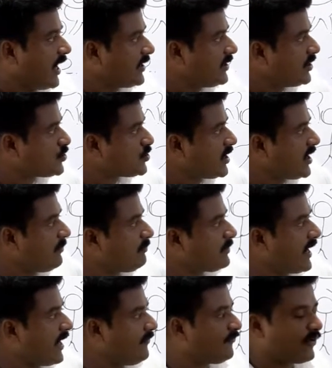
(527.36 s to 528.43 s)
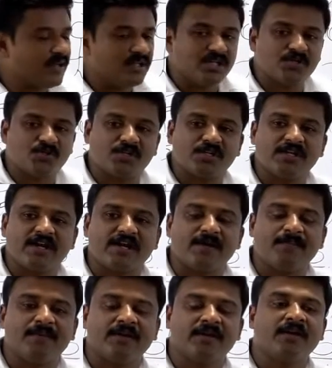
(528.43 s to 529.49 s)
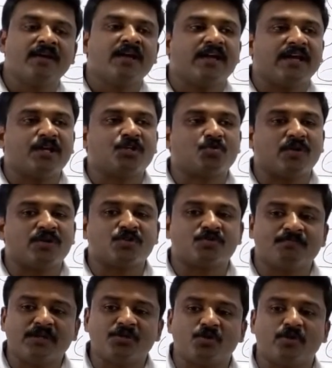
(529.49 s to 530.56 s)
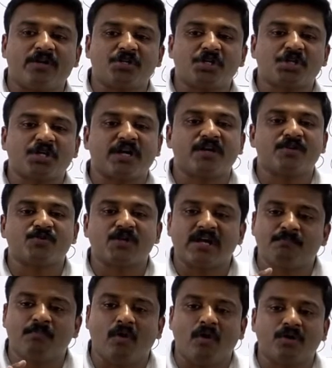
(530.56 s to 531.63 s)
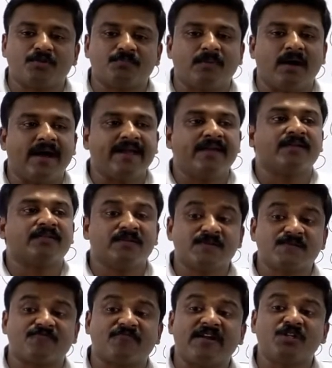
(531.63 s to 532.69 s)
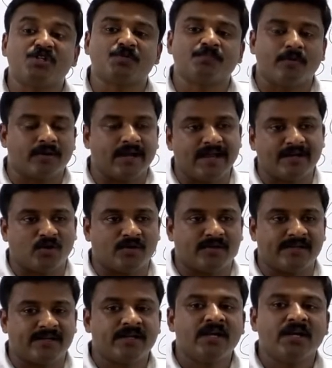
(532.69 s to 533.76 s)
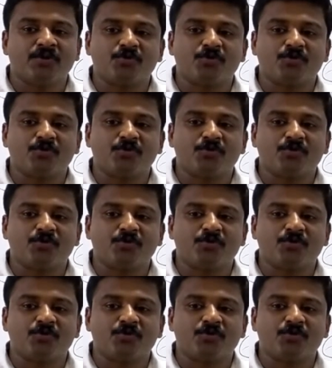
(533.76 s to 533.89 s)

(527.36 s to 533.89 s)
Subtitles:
At the same time, French East India Company, it was majority shares are bought by this French monarch only.